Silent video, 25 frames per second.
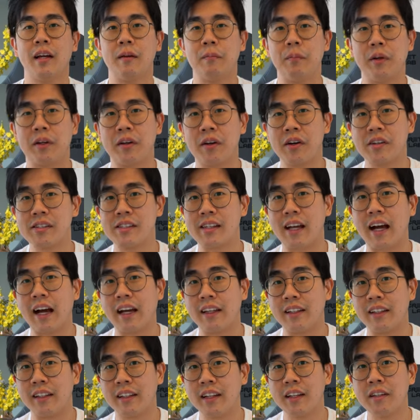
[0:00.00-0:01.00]
Because
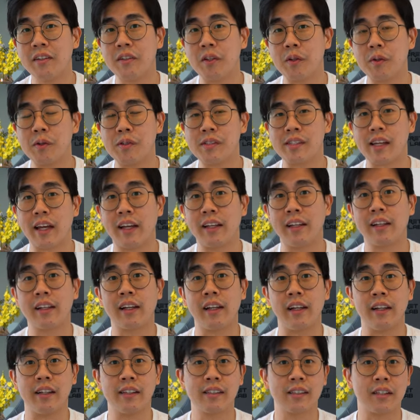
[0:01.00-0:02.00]
I didn't use any
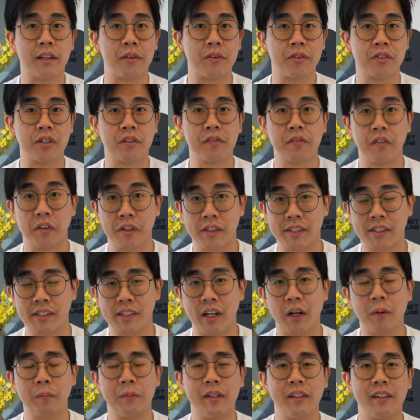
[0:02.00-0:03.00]
cleaning solution for the
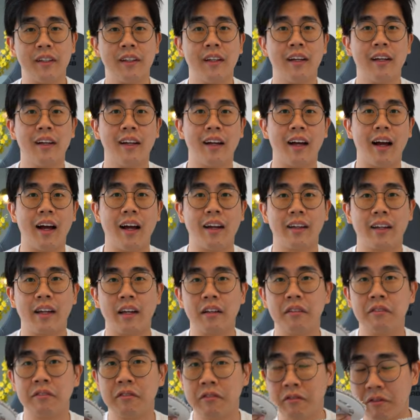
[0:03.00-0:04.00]
Xiaomi, I
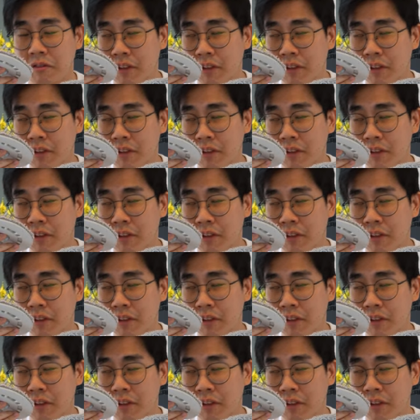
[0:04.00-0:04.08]
can